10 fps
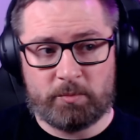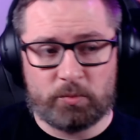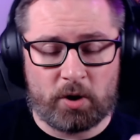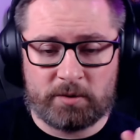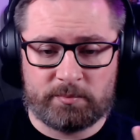a
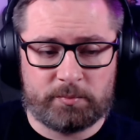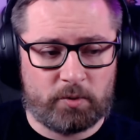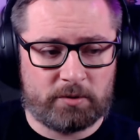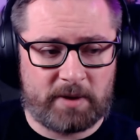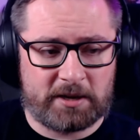
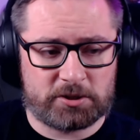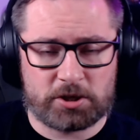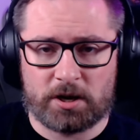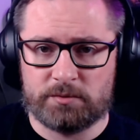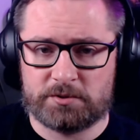one-man
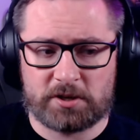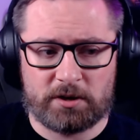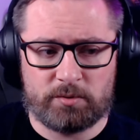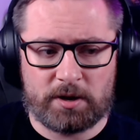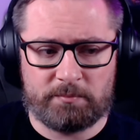show,
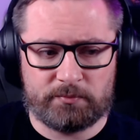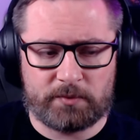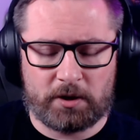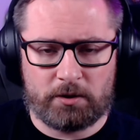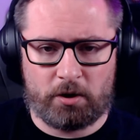so
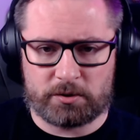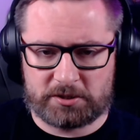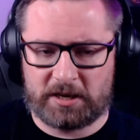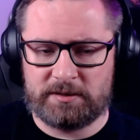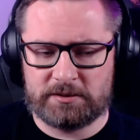
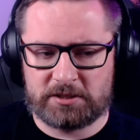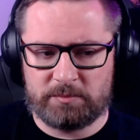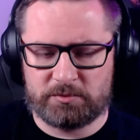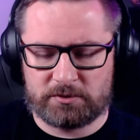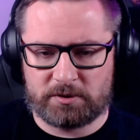Octane
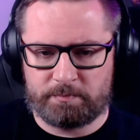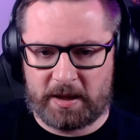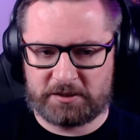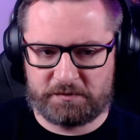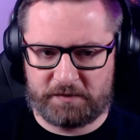seemed the
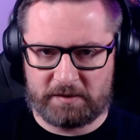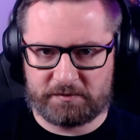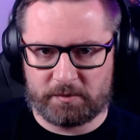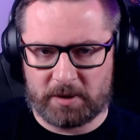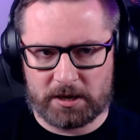best fit
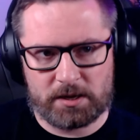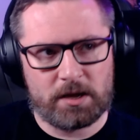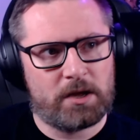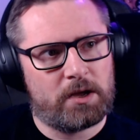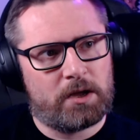for me.
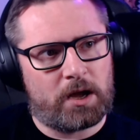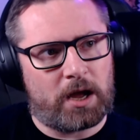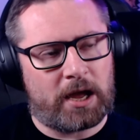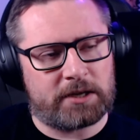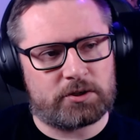
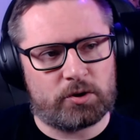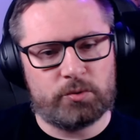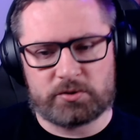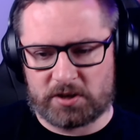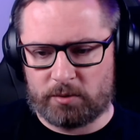And
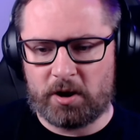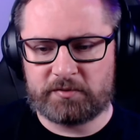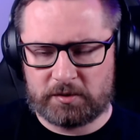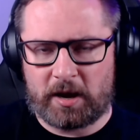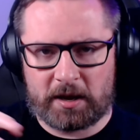also,
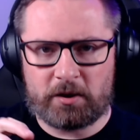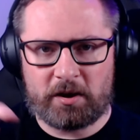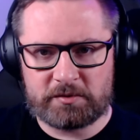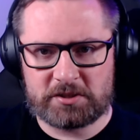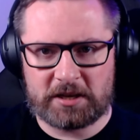
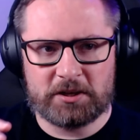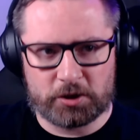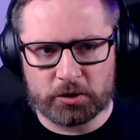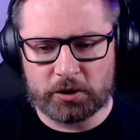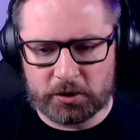after taking a
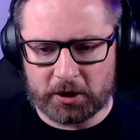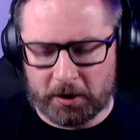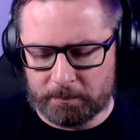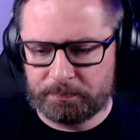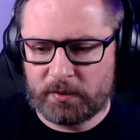good look at
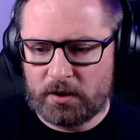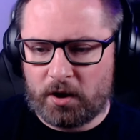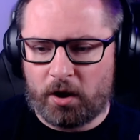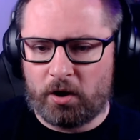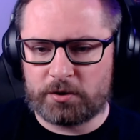them,
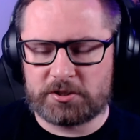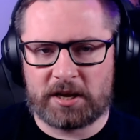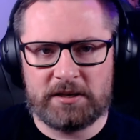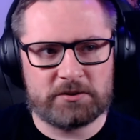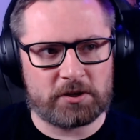
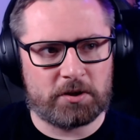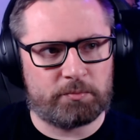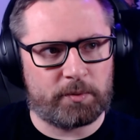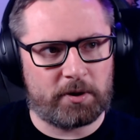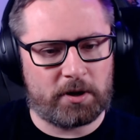Octane is
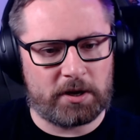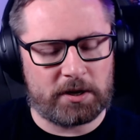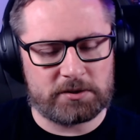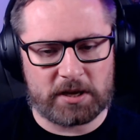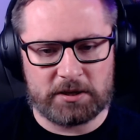
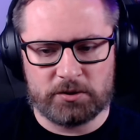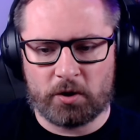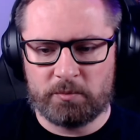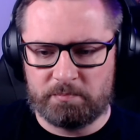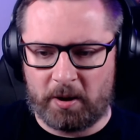a
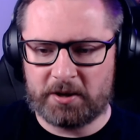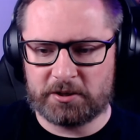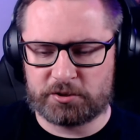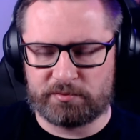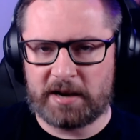
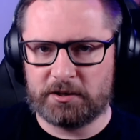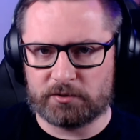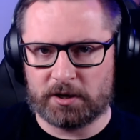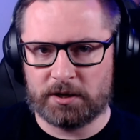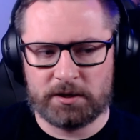non-bias renderer.